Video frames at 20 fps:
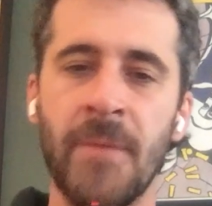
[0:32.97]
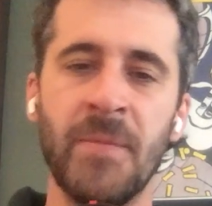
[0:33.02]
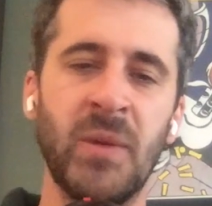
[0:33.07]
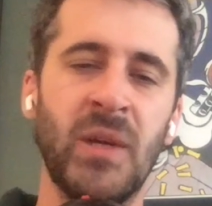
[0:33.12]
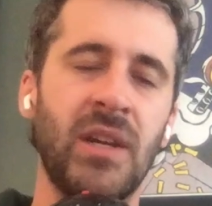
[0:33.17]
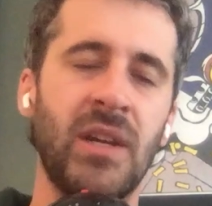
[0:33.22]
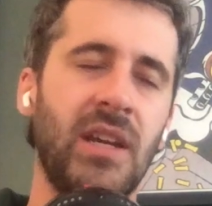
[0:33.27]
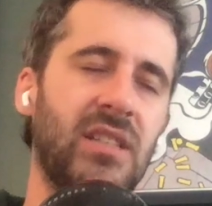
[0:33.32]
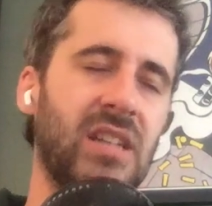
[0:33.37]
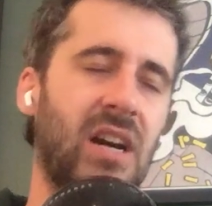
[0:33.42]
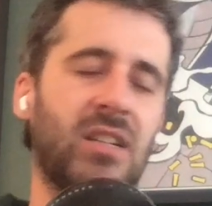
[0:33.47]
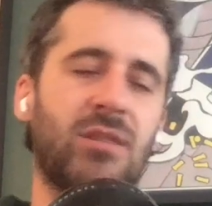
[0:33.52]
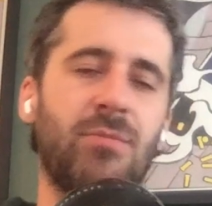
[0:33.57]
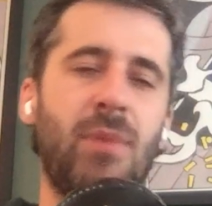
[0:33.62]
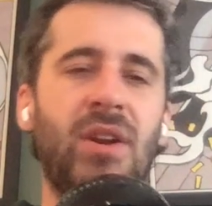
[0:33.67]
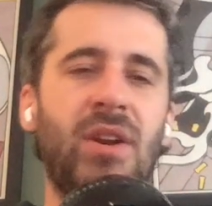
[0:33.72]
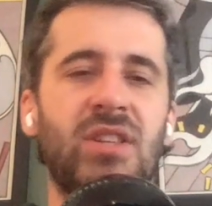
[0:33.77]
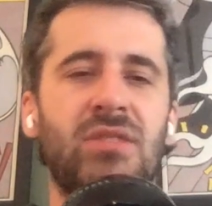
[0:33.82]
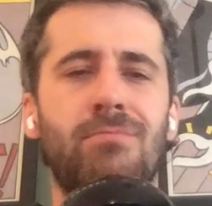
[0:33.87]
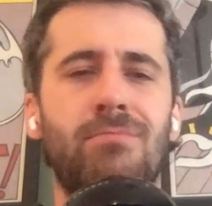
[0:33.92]
He talked
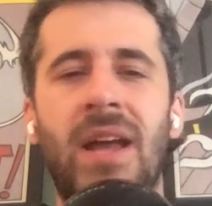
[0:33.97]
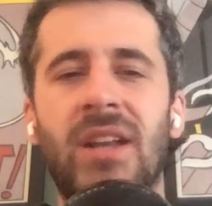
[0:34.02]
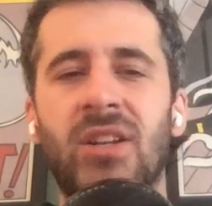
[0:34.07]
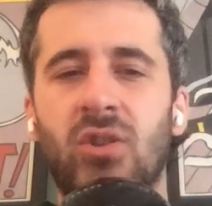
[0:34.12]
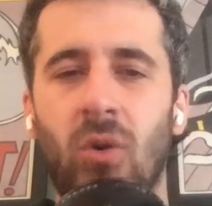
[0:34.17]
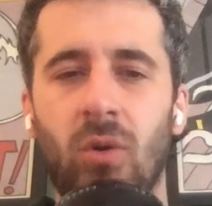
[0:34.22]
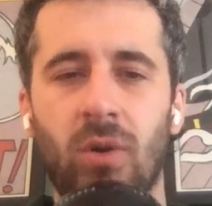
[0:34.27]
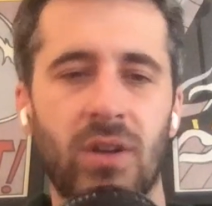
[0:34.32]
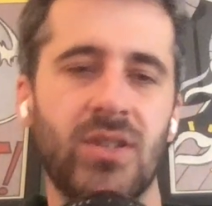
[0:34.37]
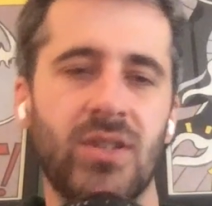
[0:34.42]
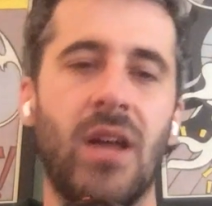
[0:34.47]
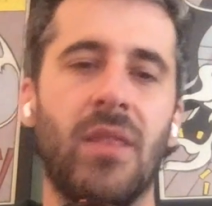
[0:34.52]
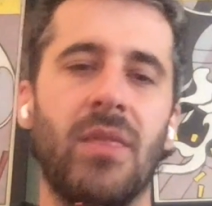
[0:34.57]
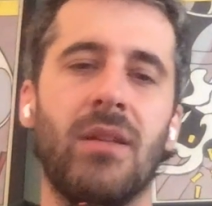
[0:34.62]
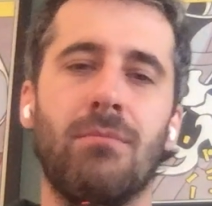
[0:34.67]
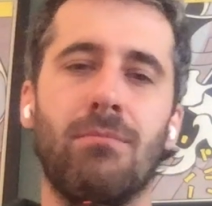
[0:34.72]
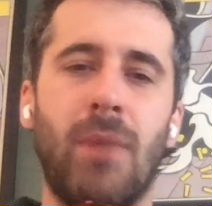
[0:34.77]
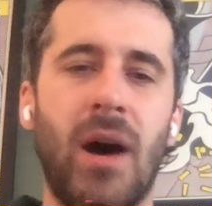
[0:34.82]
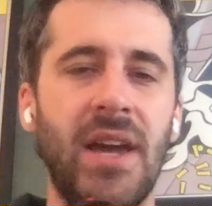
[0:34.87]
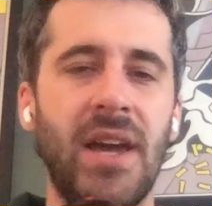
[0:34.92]
about his mentors on
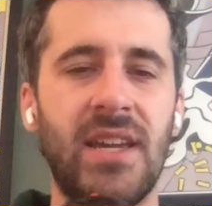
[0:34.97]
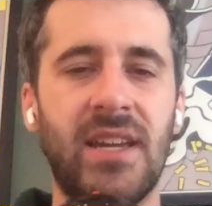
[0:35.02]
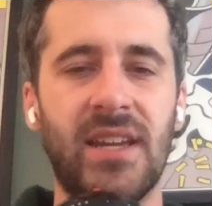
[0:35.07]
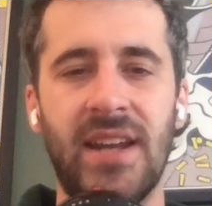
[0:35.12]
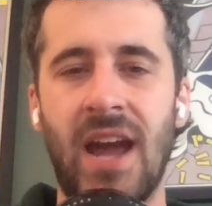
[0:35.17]
the mic